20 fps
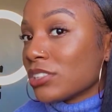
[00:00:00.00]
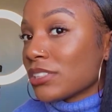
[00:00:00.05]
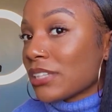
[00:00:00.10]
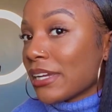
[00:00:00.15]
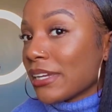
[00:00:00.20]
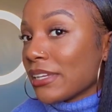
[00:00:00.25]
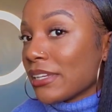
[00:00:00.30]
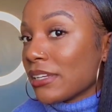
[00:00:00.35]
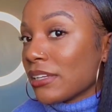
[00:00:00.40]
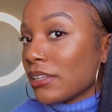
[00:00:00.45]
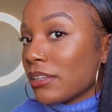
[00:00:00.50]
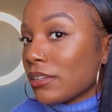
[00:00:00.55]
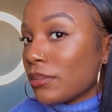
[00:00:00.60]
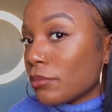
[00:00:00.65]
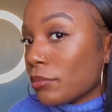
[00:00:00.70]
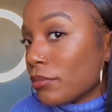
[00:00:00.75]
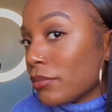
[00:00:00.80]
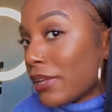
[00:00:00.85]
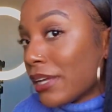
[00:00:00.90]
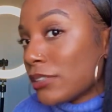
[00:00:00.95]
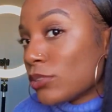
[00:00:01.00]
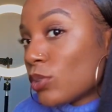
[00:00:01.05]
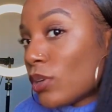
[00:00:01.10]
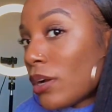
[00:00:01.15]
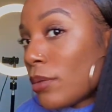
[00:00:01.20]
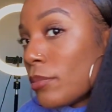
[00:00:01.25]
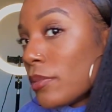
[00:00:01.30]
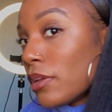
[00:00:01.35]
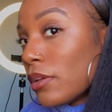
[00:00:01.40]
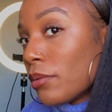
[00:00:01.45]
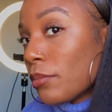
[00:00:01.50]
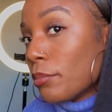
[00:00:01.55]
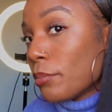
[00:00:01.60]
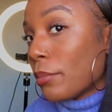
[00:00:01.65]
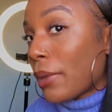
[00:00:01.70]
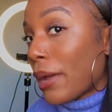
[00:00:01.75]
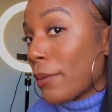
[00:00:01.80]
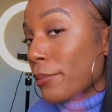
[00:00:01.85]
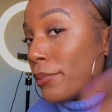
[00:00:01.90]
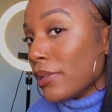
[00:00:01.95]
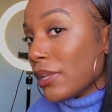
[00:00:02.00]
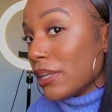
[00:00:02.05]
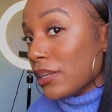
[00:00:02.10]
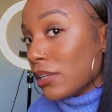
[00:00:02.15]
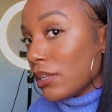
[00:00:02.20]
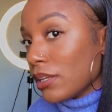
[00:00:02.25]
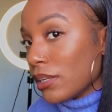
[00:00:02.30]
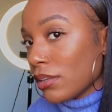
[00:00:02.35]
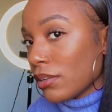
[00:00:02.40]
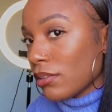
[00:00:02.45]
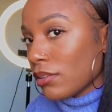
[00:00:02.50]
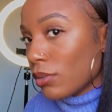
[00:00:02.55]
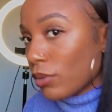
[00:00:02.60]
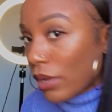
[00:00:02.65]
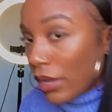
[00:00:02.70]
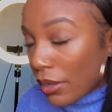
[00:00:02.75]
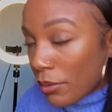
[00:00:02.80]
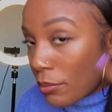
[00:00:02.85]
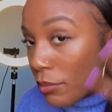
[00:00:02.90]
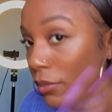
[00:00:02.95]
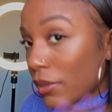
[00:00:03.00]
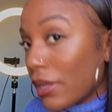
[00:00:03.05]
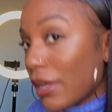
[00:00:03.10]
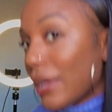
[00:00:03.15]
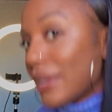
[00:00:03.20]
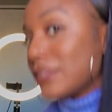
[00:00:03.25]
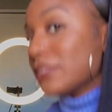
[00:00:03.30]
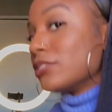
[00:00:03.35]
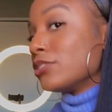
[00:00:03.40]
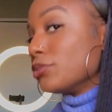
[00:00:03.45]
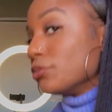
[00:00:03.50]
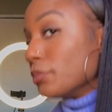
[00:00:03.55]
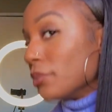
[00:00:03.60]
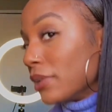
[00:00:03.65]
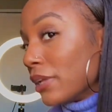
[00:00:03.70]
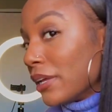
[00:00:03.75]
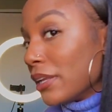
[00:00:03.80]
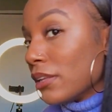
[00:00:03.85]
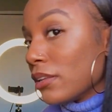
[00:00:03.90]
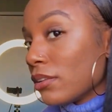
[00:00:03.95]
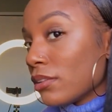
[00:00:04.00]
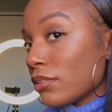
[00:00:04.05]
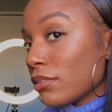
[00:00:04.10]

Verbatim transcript: like it. That's what I am by blending, okay? It has to blend.